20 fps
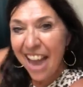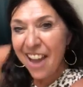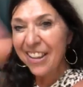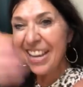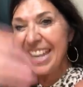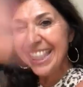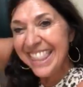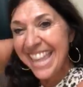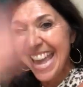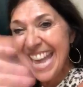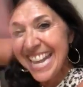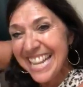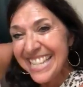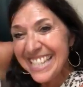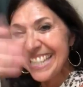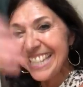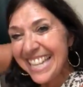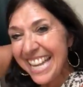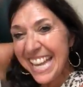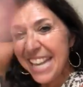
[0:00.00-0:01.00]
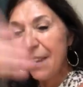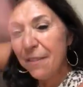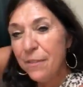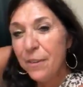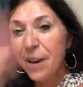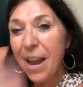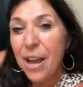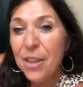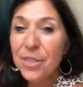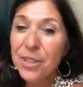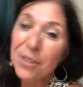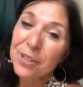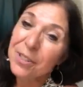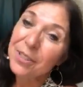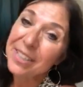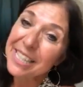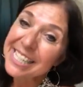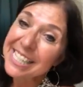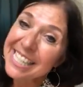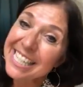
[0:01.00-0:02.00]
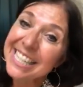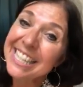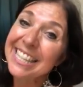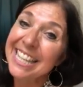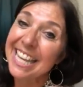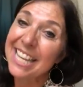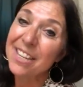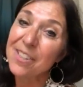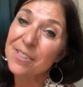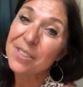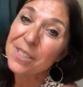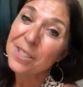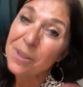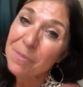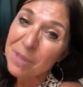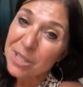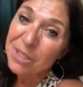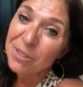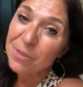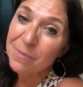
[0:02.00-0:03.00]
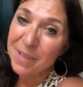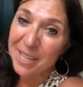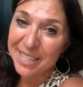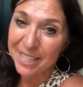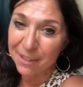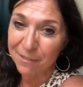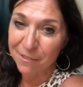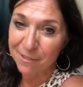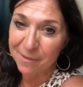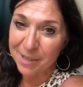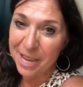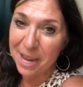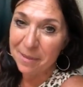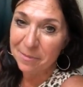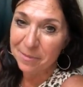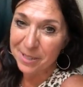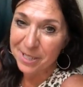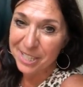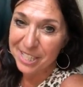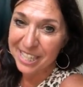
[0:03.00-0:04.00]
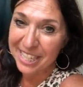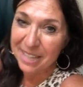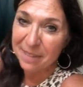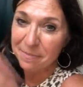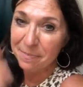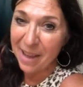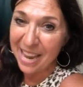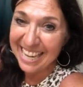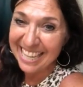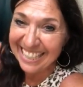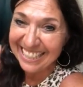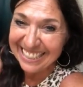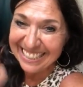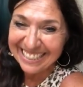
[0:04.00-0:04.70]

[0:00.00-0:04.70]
Okay, thanks. And if you're out there and you listen, thank you so much for being there for me. I appreciate it. Bye.